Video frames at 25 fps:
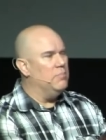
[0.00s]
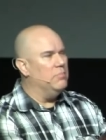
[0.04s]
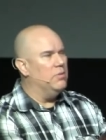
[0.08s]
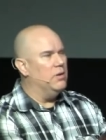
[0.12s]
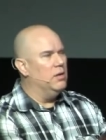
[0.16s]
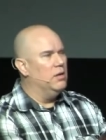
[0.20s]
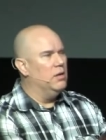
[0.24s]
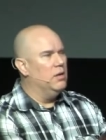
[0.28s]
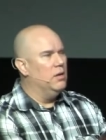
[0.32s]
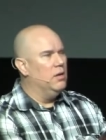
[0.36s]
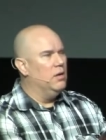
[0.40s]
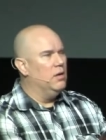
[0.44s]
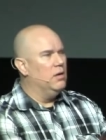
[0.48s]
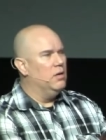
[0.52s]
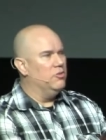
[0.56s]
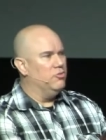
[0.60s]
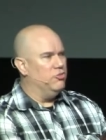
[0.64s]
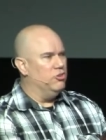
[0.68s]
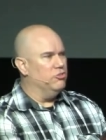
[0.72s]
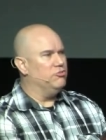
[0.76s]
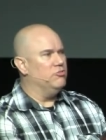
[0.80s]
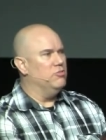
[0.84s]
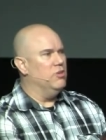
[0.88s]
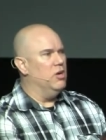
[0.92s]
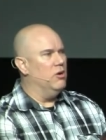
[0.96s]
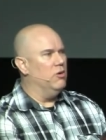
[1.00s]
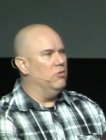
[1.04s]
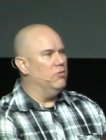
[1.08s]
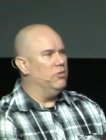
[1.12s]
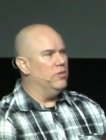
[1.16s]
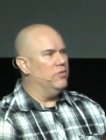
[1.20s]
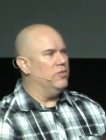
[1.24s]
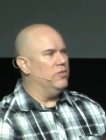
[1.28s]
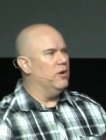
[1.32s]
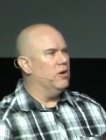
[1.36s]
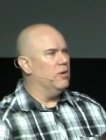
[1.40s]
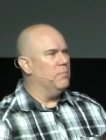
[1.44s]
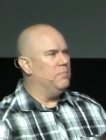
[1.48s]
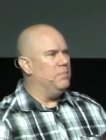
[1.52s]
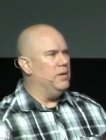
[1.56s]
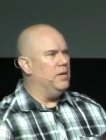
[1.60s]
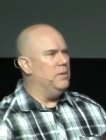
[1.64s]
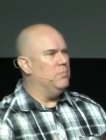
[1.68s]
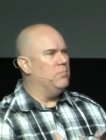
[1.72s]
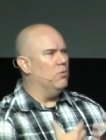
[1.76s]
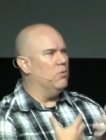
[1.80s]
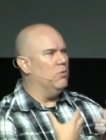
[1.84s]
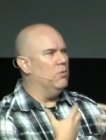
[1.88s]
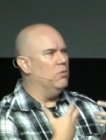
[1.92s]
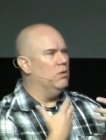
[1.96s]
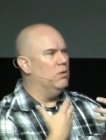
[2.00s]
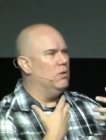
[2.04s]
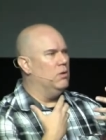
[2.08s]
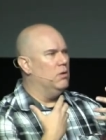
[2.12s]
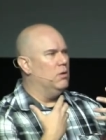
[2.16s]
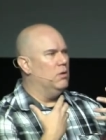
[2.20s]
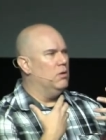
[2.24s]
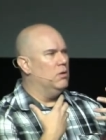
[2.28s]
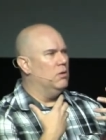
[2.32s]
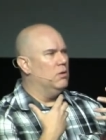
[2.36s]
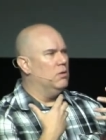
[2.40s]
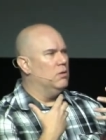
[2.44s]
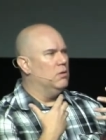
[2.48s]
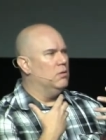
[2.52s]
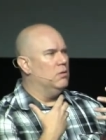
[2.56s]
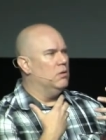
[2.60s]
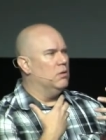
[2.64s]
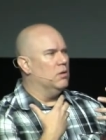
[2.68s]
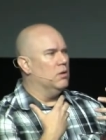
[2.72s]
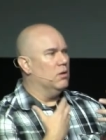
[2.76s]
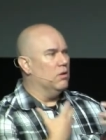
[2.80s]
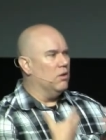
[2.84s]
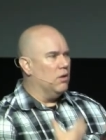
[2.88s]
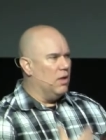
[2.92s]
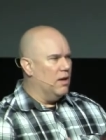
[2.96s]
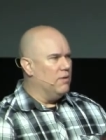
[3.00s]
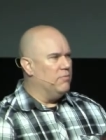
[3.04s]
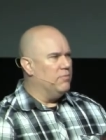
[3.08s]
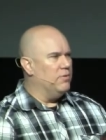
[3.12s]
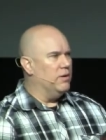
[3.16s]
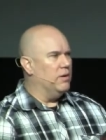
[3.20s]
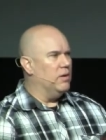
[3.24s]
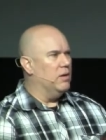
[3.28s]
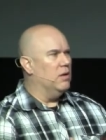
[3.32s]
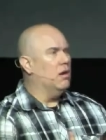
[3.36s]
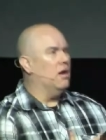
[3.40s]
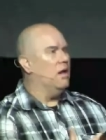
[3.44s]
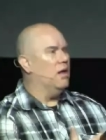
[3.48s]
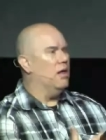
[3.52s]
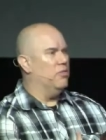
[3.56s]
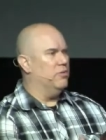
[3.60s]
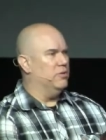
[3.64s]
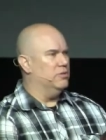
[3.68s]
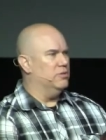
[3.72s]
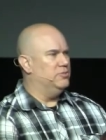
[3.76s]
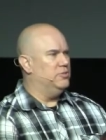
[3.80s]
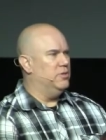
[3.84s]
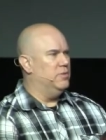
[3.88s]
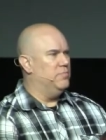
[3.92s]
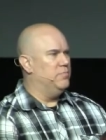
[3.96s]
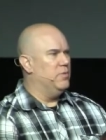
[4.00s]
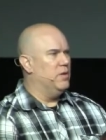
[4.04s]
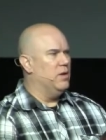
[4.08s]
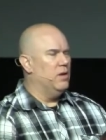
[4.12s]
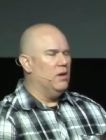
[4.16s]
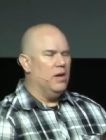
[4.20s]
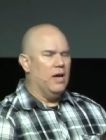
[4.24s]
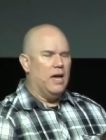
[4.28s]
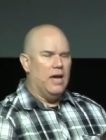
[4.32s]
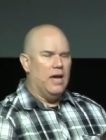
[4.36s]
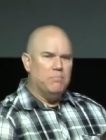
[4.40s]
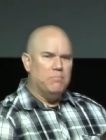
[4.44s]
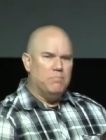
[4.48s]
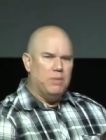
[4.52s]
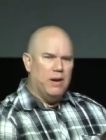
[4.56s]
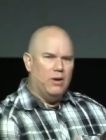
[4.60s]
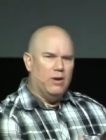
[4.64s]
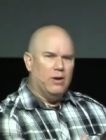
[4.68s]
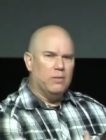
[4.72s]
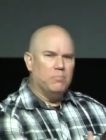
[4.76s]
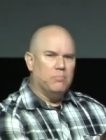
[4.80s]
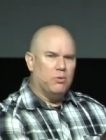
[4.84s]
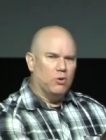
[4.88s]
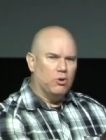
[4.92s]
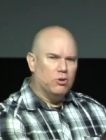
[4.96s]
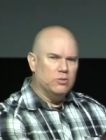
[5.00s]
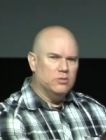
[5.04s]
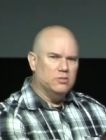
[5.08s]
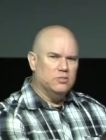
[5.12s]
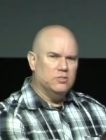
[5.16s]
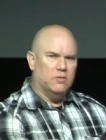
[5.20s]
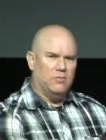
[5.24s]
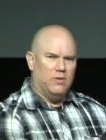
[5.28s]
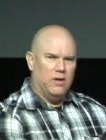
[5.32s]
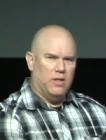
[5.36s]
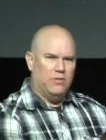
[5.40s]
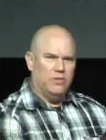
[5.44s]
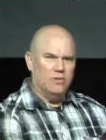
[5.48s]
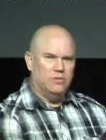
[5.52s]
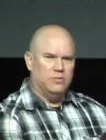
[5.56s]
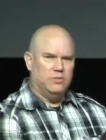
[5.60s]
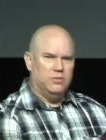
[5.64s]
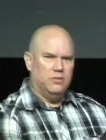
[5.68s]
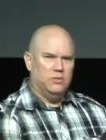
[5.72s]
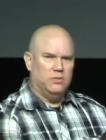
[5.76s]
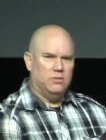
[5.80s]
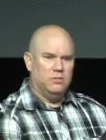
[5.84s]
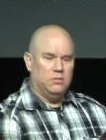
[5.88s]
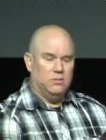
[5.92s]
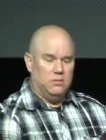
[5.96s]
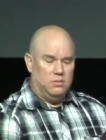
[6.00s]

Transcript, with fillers: time, but just know that there are people loving others and bearing burdens of others.